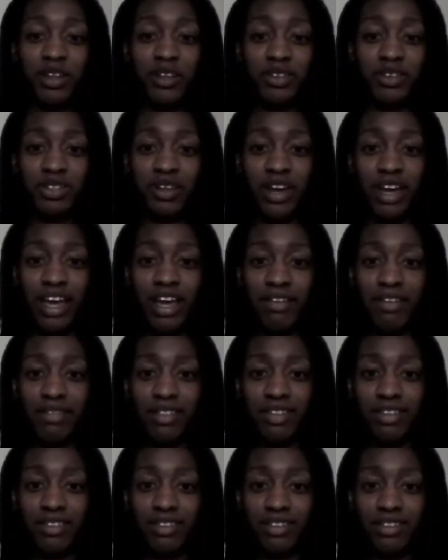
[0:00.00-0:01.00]
So I have
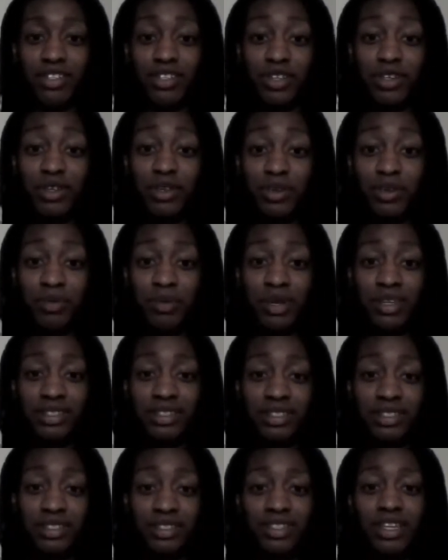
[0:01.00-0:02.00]
2
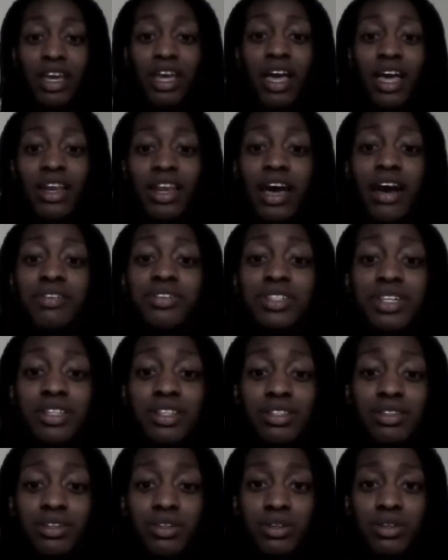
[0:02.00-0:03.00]
pieces. Now, I've
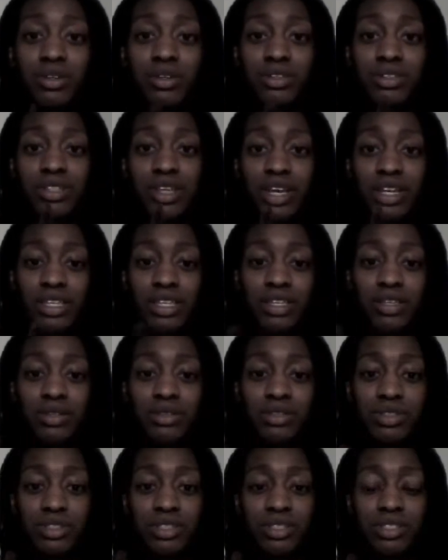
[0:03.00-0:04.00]
seen girls that
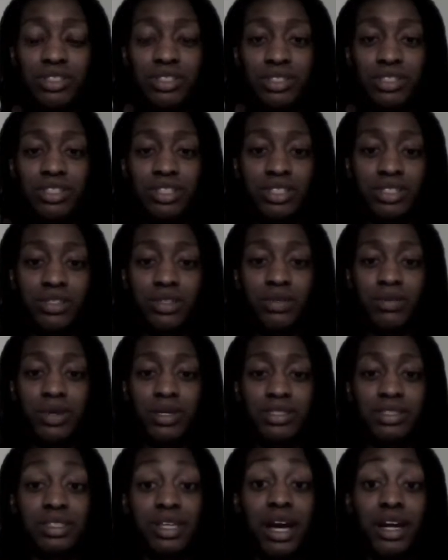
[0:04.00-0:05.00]
use just 2
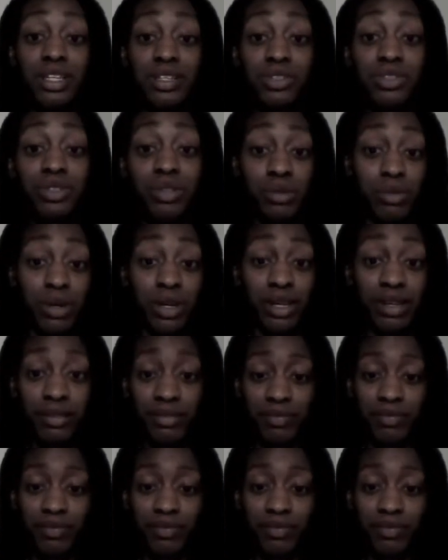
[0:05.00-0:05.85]
pieces. I use 3.